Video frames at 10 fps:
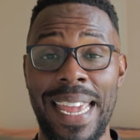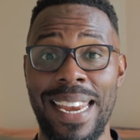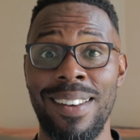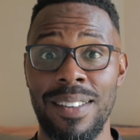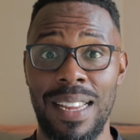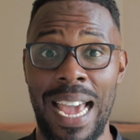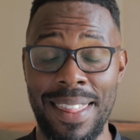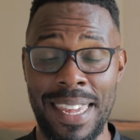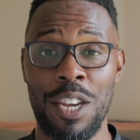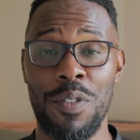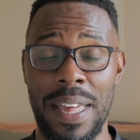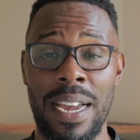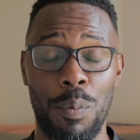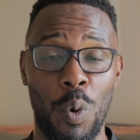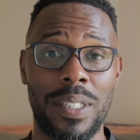then at the end of
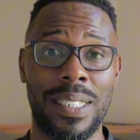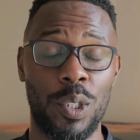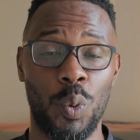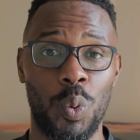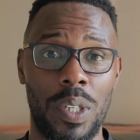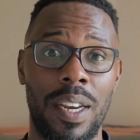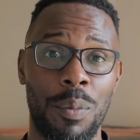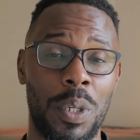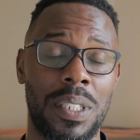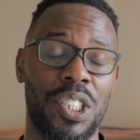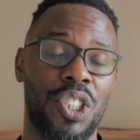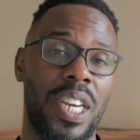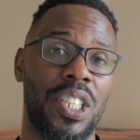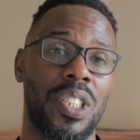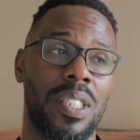that, once that's all done, once
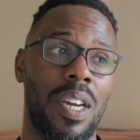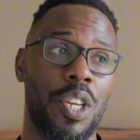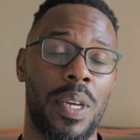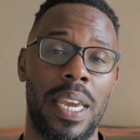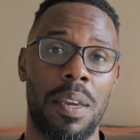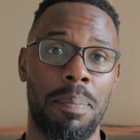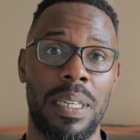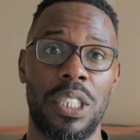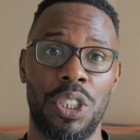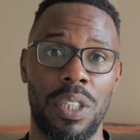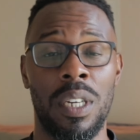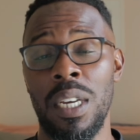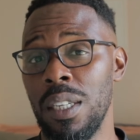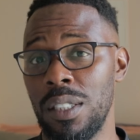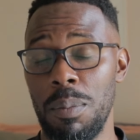exchange is done, you get completion.
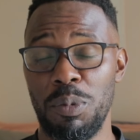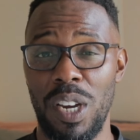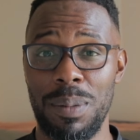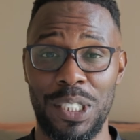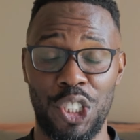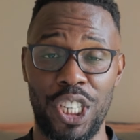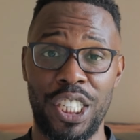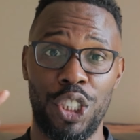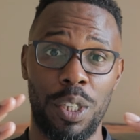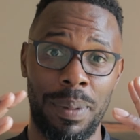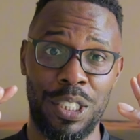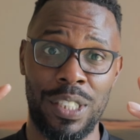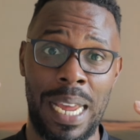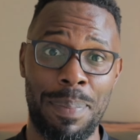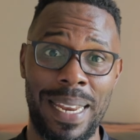Sometimes exchange and
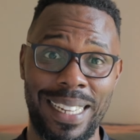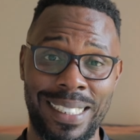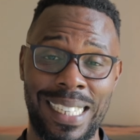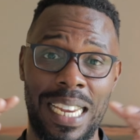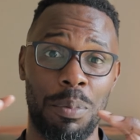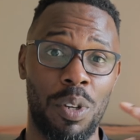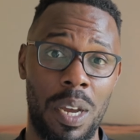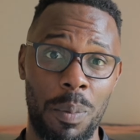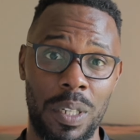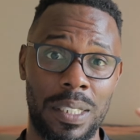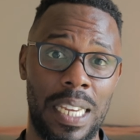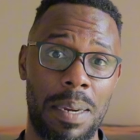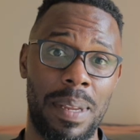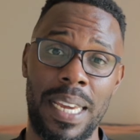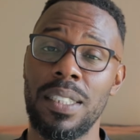completion happen at the same time on the
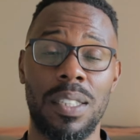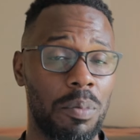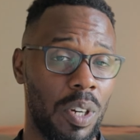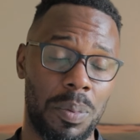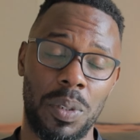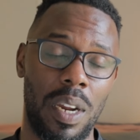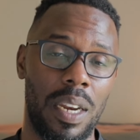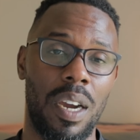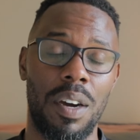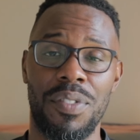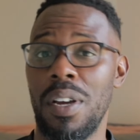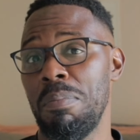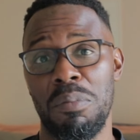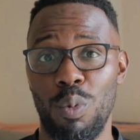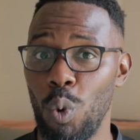same day, sometimes slightly after.
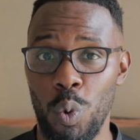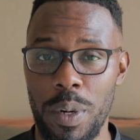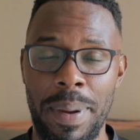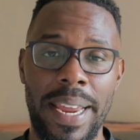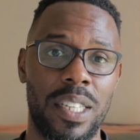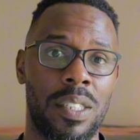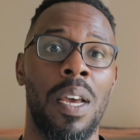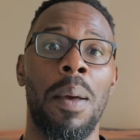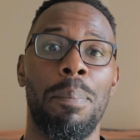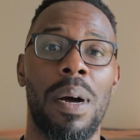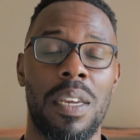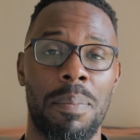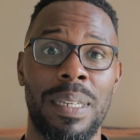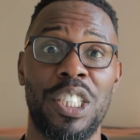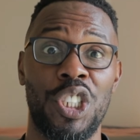All depends. But
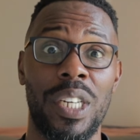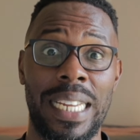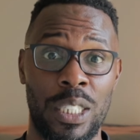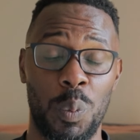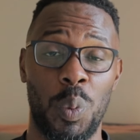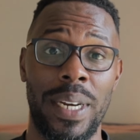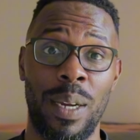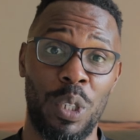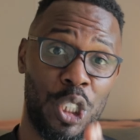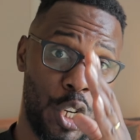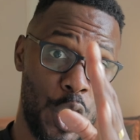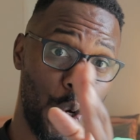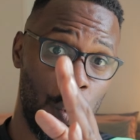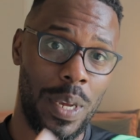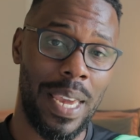completion is the point at which you